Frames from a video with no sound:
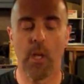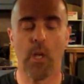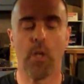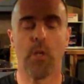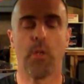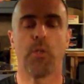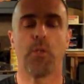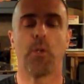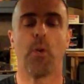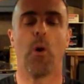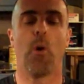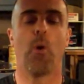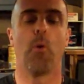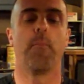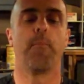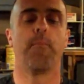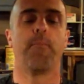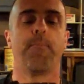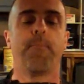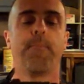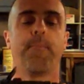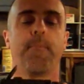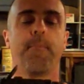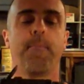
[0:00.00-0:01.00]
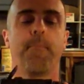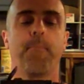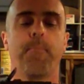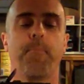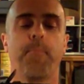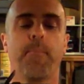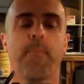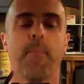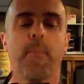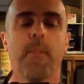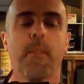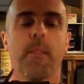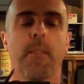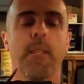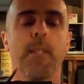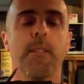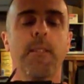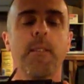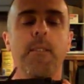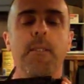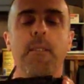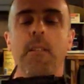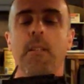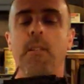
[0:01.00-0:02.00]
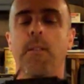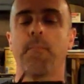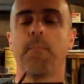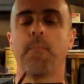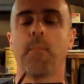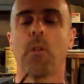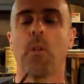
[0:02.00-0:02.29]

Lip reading: So this is the